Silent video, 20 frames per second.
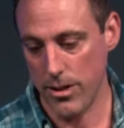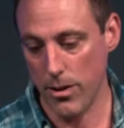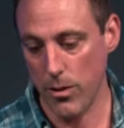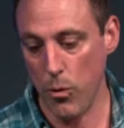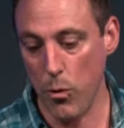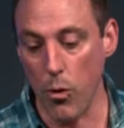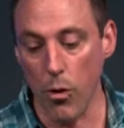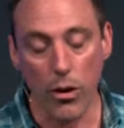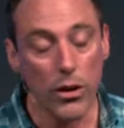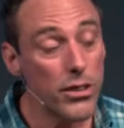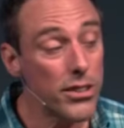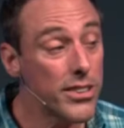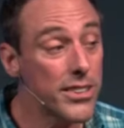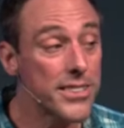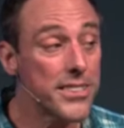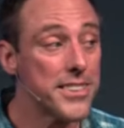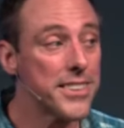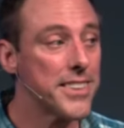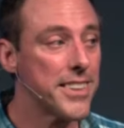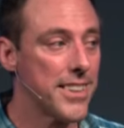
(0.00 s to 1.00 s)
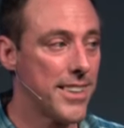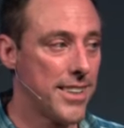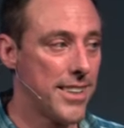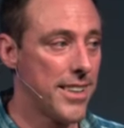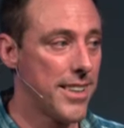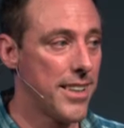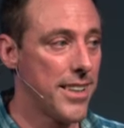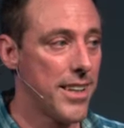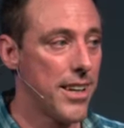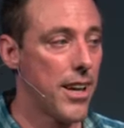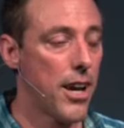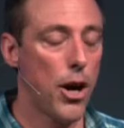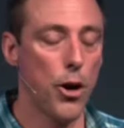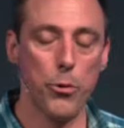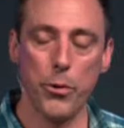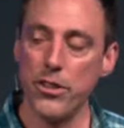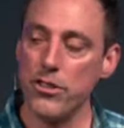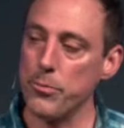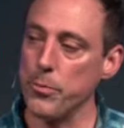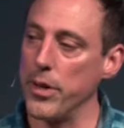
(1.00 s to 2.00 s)
Or are
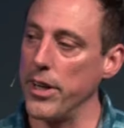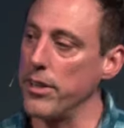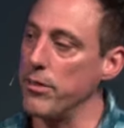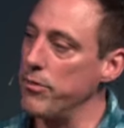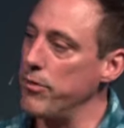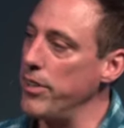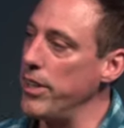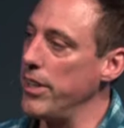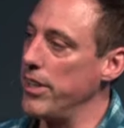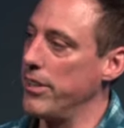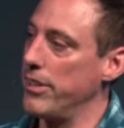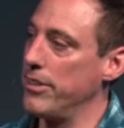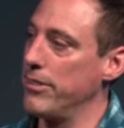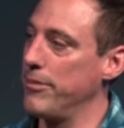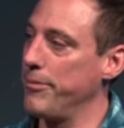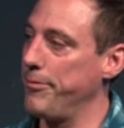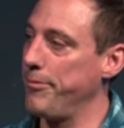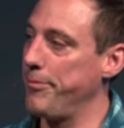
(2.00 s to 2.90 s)
we spreading fear?